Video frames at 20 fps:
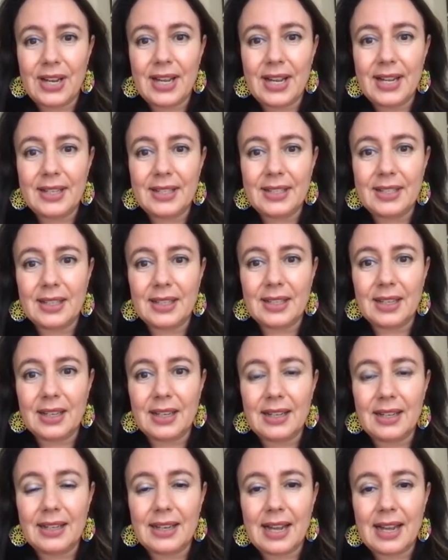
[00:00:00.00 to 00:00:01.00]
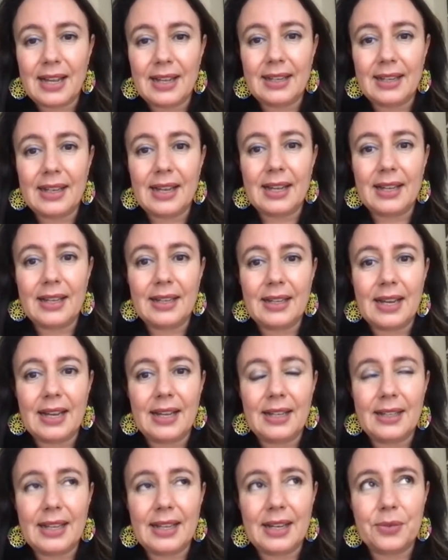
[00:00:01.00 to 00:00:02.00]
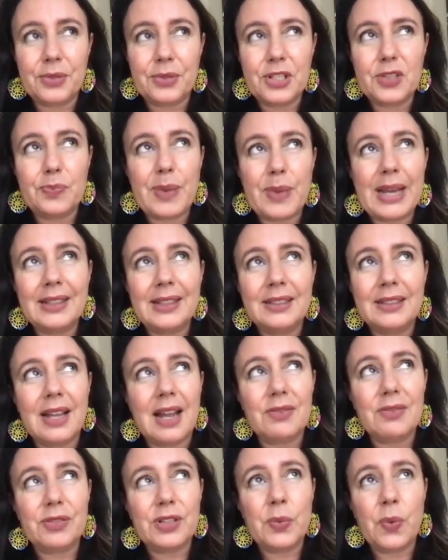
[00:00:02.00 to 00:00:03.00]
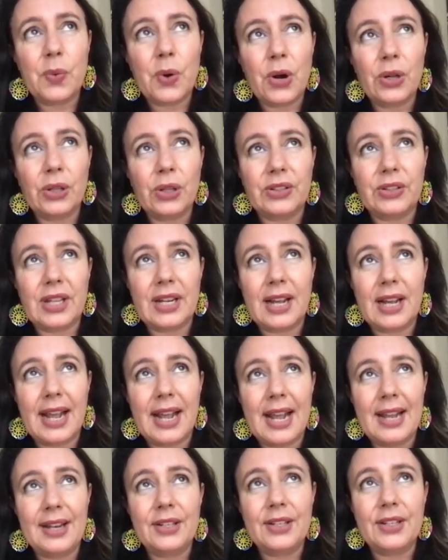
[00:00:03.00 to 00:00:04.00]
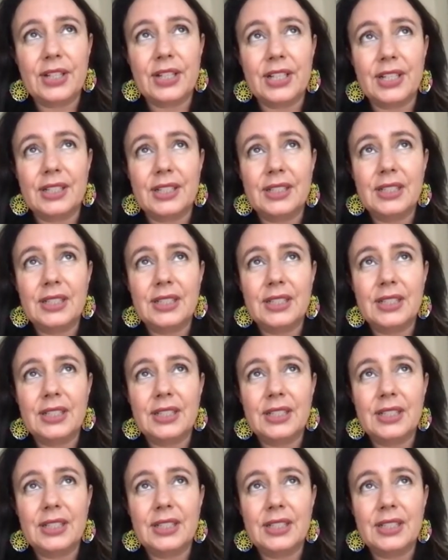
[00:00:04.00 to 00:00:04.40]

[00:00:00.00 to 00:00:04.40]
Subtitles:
And I respect every world that I enter